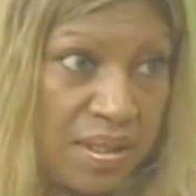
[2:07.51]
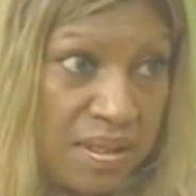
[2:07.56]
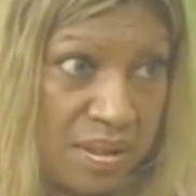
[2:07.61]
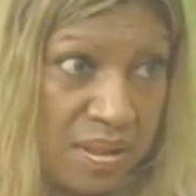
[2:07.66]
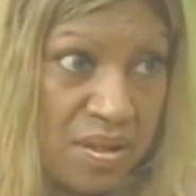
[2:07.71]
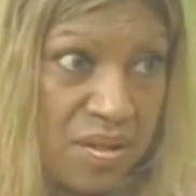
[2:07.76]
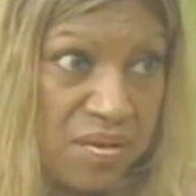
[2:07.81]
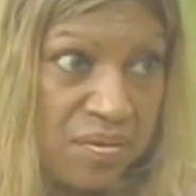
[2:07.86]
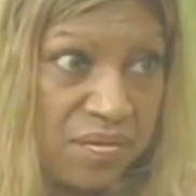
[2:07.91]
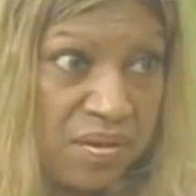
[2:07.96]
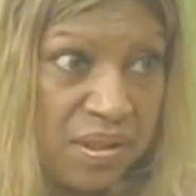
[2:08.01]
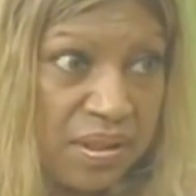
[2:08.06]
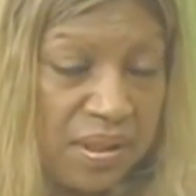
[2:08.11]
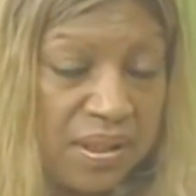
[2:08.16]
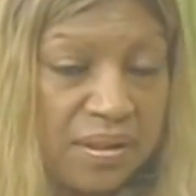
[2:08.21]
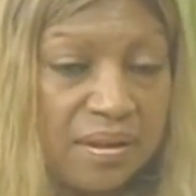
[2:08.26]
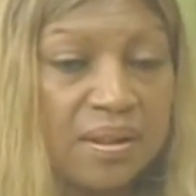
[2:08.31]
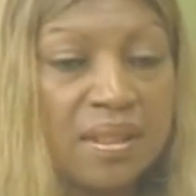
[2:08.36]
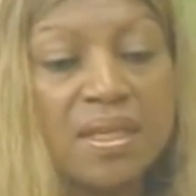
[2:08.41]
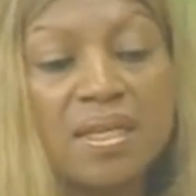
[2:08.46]

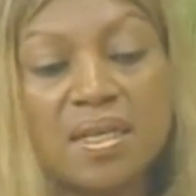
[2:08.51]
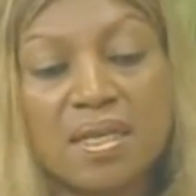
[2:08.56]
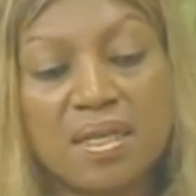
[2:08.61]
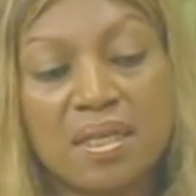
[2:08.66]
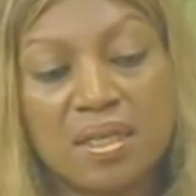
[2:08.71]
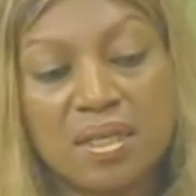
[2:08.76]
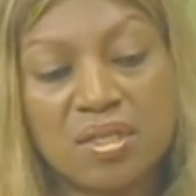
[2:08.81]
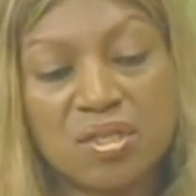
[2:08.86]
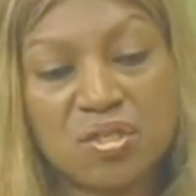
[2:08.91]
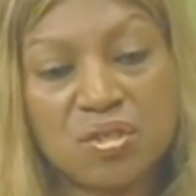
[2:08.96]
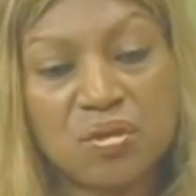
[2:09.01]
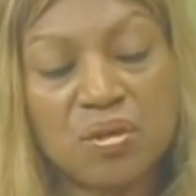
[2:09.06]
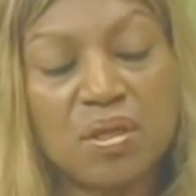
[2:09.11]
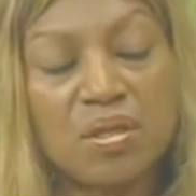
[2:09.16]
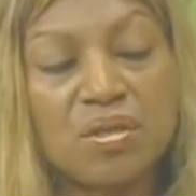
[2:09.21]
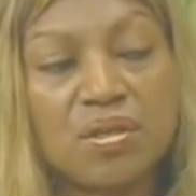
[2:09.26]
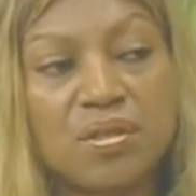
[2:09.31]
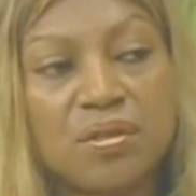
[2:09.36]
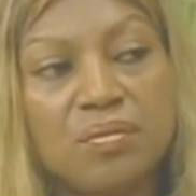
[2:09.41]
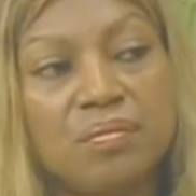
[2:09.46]
schizophrenia, is to
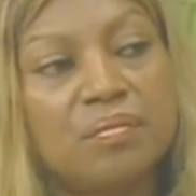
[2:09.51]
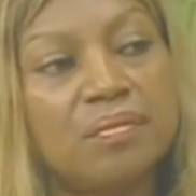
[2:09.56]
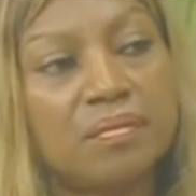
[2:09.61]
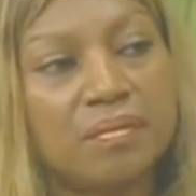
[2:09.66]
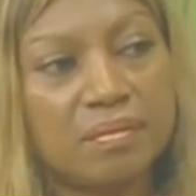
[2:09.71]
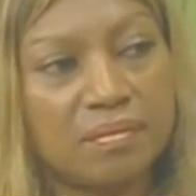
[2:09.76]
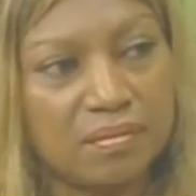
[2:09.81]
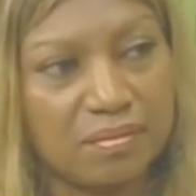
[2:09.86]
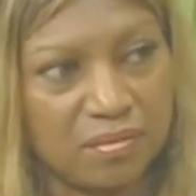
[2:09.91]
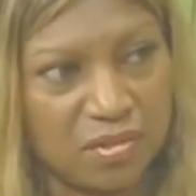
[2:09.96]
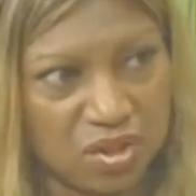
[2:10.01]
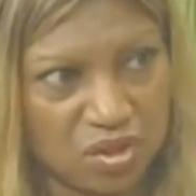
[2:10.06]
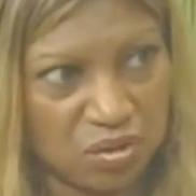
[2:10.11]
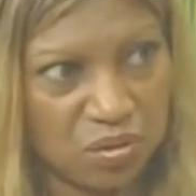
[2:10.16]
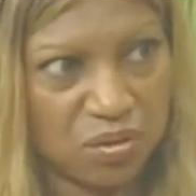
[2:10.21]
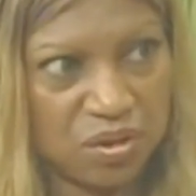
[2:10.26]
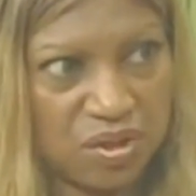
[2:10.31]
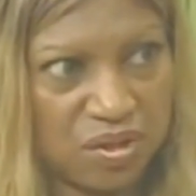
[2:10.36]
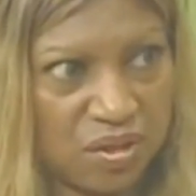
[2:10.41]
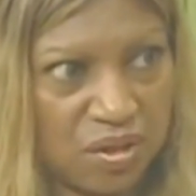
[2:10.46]
learn the
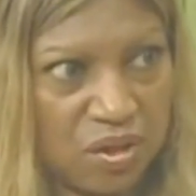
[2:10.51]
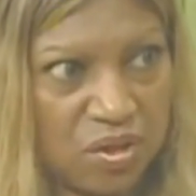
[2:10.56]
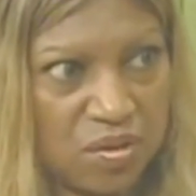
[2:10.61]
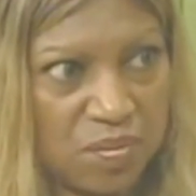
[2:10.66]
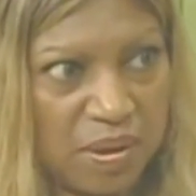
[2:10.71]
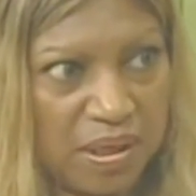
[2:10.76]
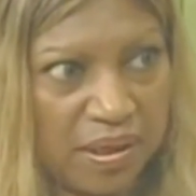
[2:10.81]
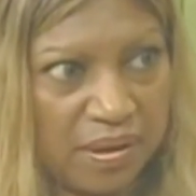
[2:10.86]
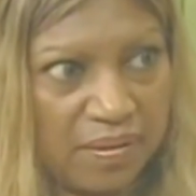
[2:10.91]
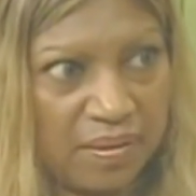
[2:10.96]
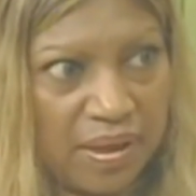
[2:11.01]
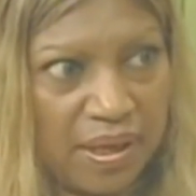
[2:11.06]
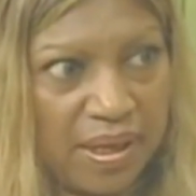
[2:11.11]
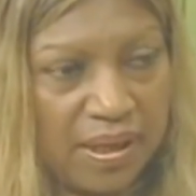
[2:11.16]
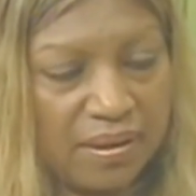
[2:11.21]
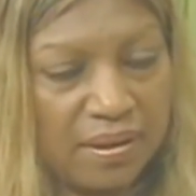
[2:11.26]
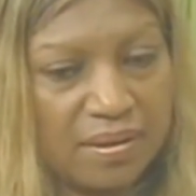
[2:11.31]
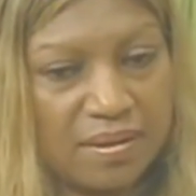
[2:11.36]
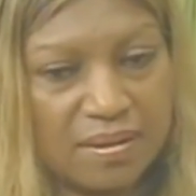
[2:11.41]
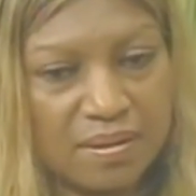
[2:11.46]
stories that goes behind
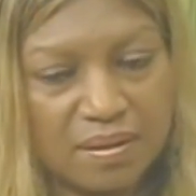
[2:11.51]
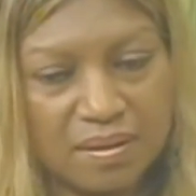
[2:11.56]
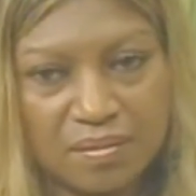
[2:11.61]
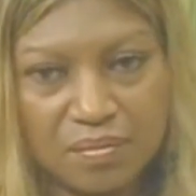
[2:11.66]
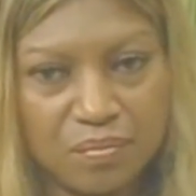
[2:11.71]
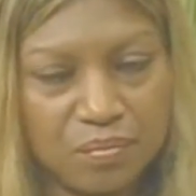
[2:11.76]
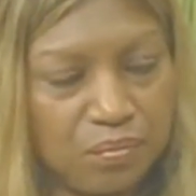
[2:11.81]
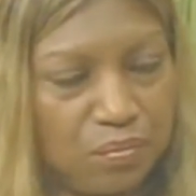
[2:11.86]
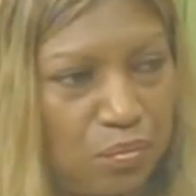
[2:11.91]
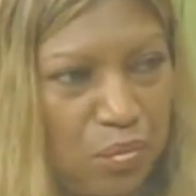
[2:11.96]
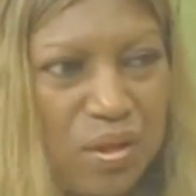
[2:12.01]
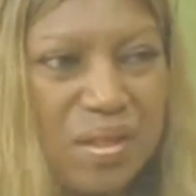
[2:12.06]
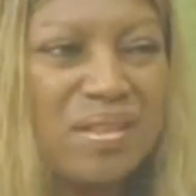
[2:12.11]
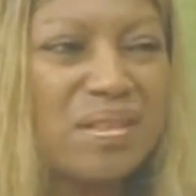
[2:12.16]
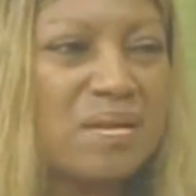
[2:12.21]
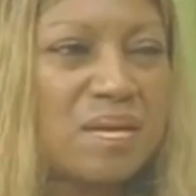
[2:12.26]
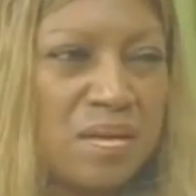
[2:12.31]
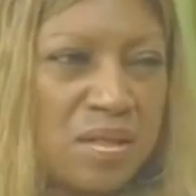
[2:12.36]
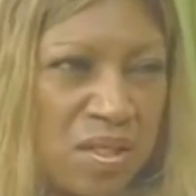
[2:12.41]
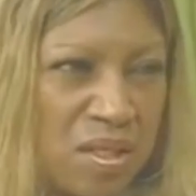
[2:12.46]
that, within
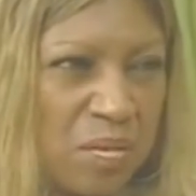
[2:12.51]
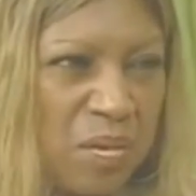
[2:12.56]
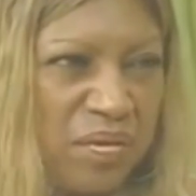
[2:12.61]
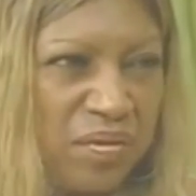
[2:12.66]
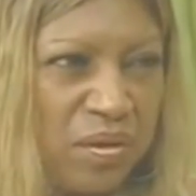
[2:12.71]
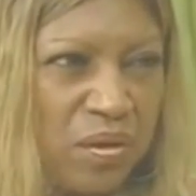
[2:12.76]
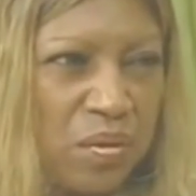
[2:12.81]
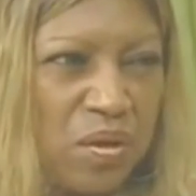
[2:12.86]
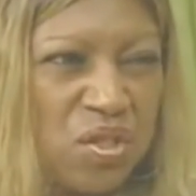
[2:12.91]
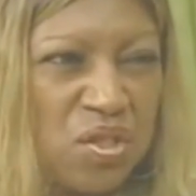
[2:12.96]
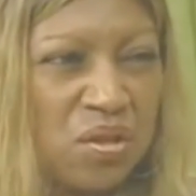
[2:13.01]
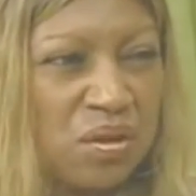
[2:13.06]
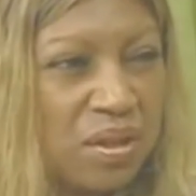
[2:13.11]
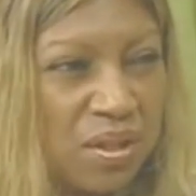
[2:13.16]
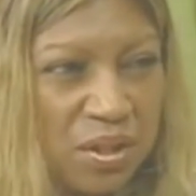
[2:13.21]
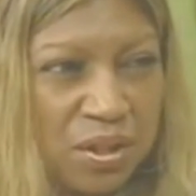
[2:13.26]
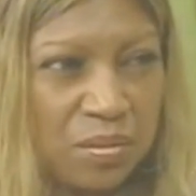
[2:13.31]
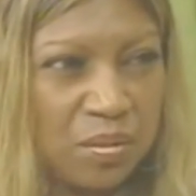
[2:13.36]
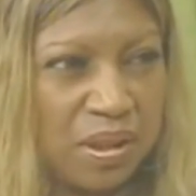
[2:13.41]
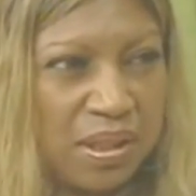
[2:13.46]
the system, if you wish, not
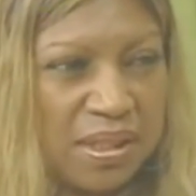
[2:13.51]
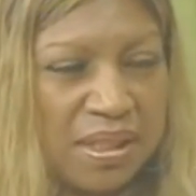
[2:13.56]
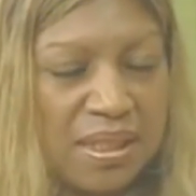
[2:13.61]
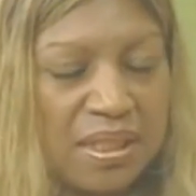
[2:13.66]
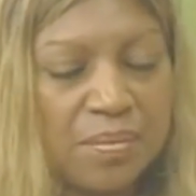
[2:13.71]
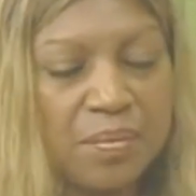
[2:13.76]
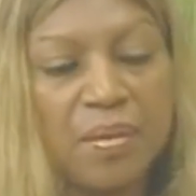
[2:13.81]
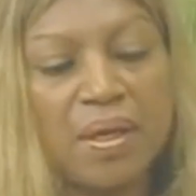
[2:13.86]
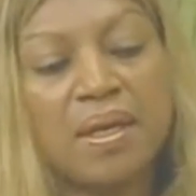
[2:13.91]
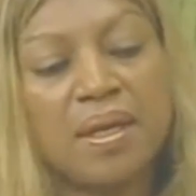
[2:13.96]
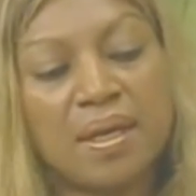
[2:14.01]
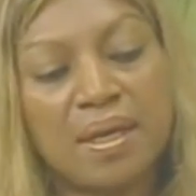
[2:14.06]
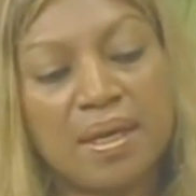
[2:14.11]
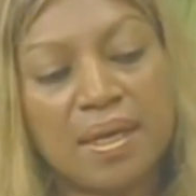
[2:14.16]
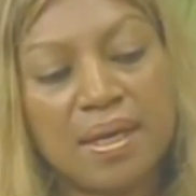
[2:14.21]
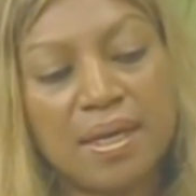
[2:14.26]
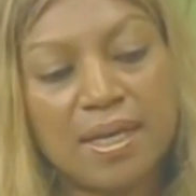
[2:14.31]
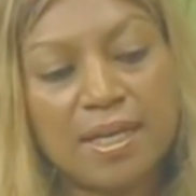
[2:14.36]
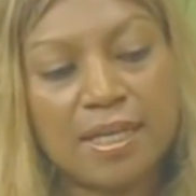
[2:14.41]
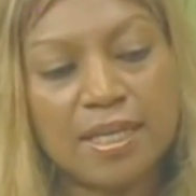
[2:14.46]
terribly deep,
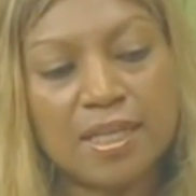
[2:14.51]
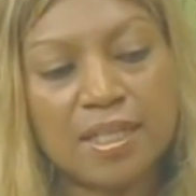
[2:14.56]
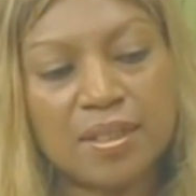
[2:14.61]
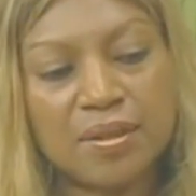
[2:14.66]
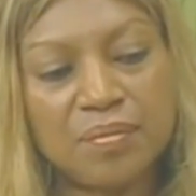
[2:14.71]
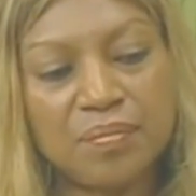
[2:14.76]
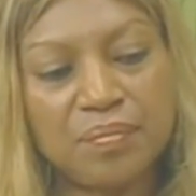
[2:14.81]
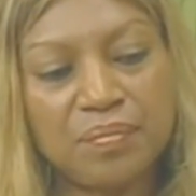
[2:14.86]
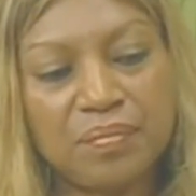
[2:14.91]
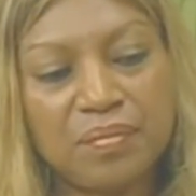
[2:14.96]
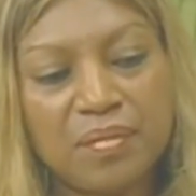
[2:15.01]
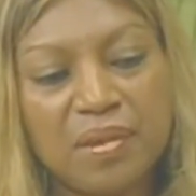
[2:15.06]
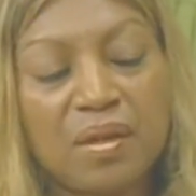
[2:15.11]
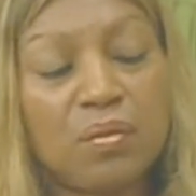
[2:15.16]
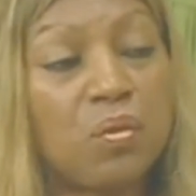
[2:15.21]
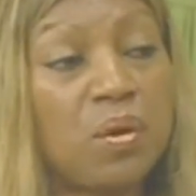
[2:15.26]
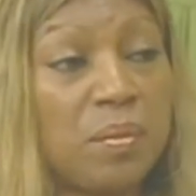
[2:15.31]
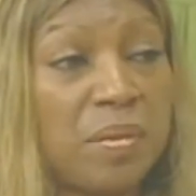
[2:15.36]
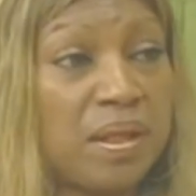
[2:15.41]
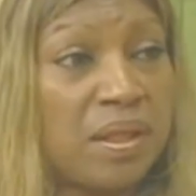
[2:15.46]
that
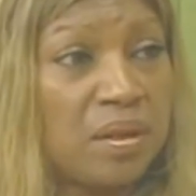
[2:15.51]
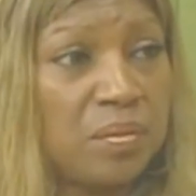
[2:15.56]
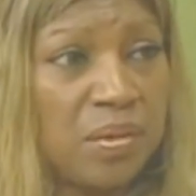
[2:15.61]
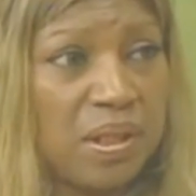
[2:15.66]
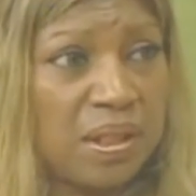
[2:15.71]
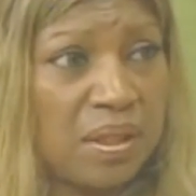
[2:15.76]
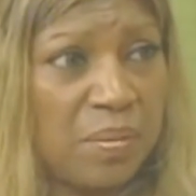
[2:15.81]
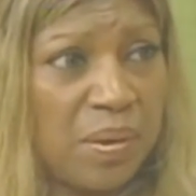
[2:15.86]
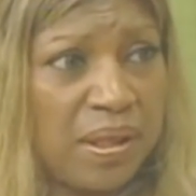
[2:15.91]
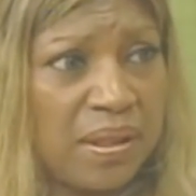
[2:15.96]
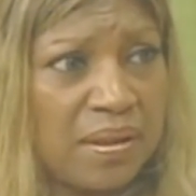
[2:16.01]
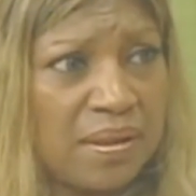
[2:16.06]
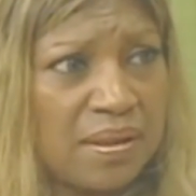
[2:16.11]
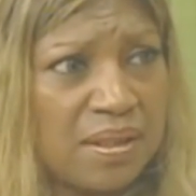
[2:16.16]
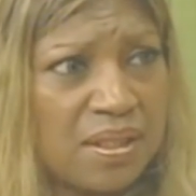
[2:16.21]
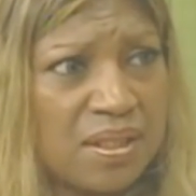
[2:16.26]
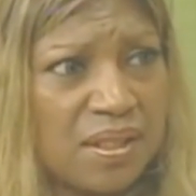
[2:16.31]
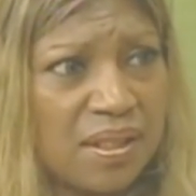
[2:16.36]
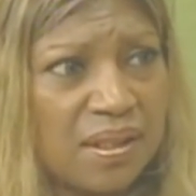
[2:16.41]
women can be independent.